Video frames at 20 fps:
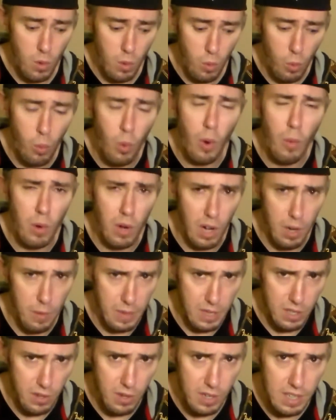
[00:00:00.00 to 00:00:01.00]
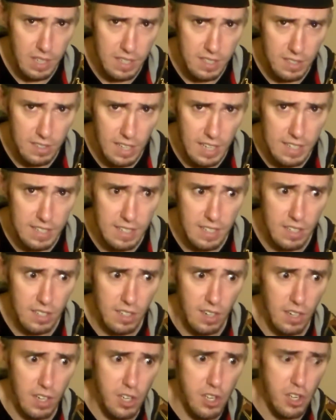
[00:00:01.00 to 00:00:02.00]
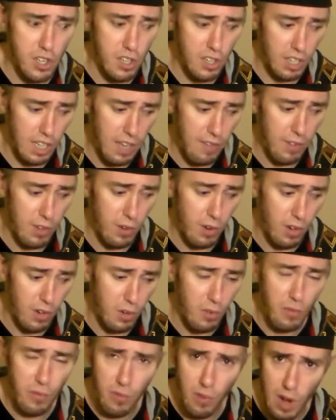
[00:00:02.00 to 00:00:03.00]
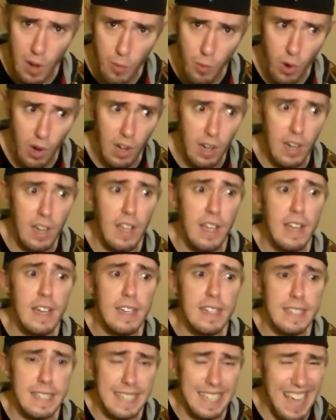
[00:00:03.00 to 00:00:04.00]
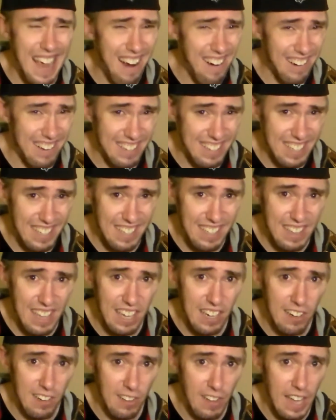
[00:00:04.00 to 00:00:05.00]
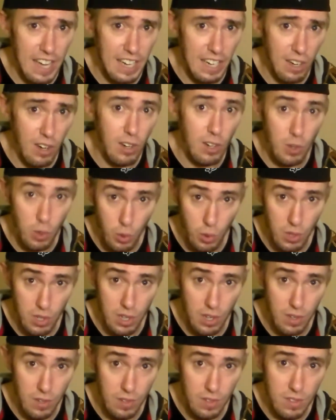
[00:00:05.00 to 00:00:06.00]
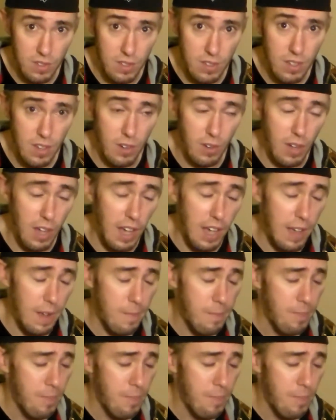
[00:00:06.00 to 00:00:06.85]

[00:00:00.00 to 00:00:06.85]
what we're going to be doing in this lesson is going to give you a new framework to guarantee that you're landing on chord tones. Okay,